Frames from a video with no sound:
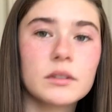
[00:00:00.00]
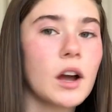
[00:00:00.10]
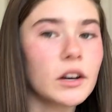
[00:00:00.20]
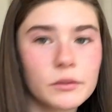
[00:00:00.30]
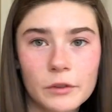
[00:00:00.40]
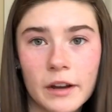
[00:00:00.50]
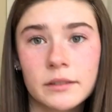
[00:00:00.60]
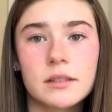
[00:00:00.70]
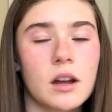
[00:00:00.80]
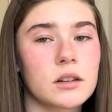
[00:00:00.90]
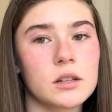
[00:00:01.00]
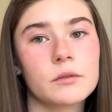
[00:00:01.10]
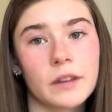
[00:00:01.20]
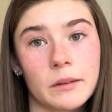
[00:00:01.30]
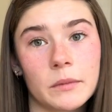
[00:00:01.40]
Talk to friends, talk to your
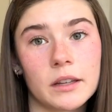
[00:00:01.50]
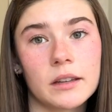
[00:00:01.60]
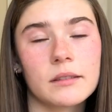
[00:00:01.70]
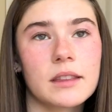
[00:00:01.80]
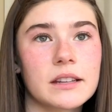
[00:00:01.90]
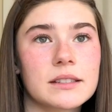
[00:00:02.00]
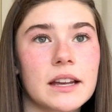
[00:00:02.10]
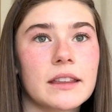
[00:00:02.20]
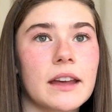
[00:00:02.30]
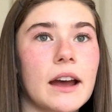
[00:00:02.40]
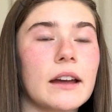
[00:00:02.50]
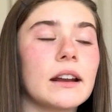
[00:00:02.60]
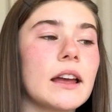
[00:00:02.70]
family, things like that.